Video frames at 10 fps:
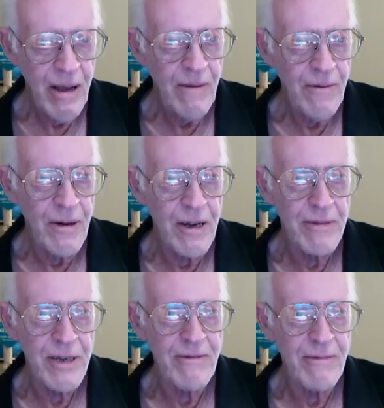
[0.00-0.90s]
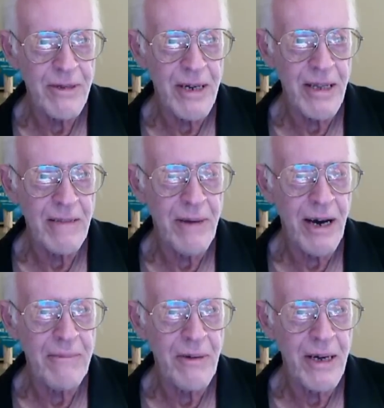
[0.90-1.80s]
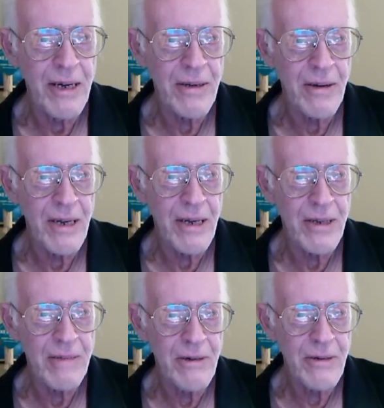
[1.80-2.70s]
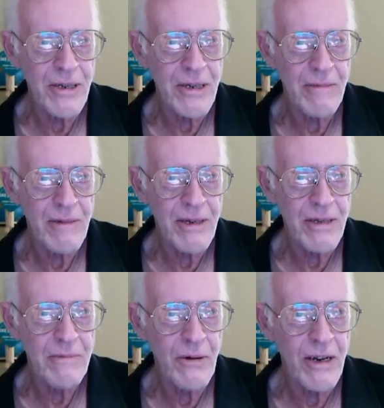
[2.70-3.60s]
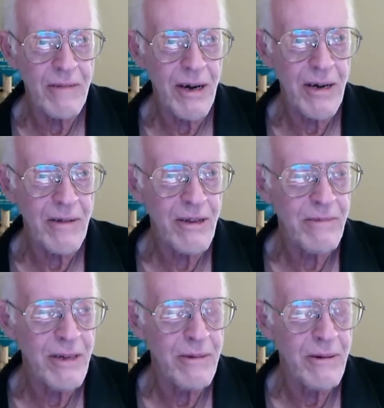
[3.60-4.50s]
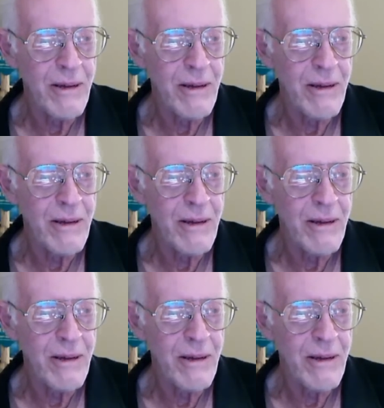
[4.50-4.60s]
47% uh, of the population are lazy mooches being supported by the rich people.